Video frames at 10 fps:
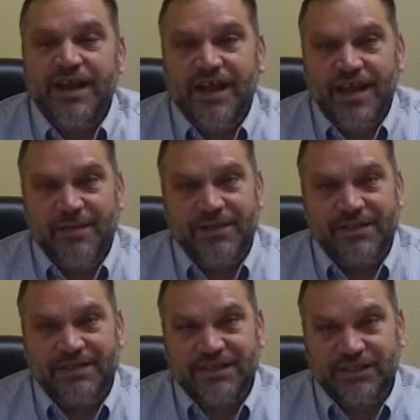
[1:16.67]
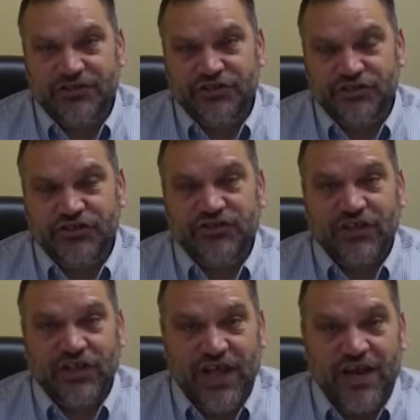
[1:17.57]
and that basically ensures the
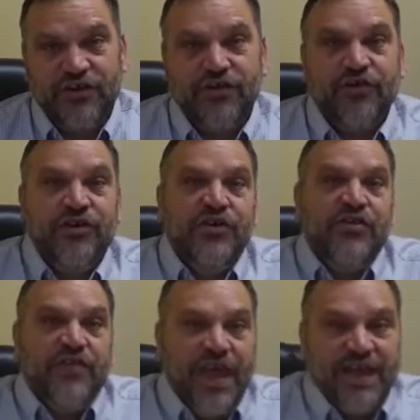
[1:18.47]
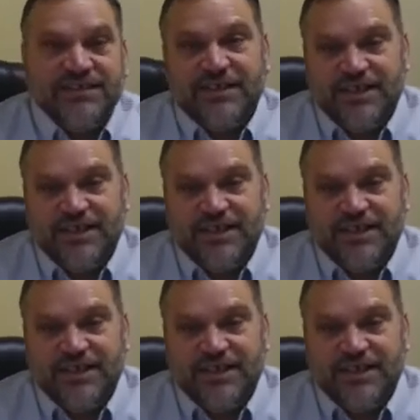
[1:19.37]
lender that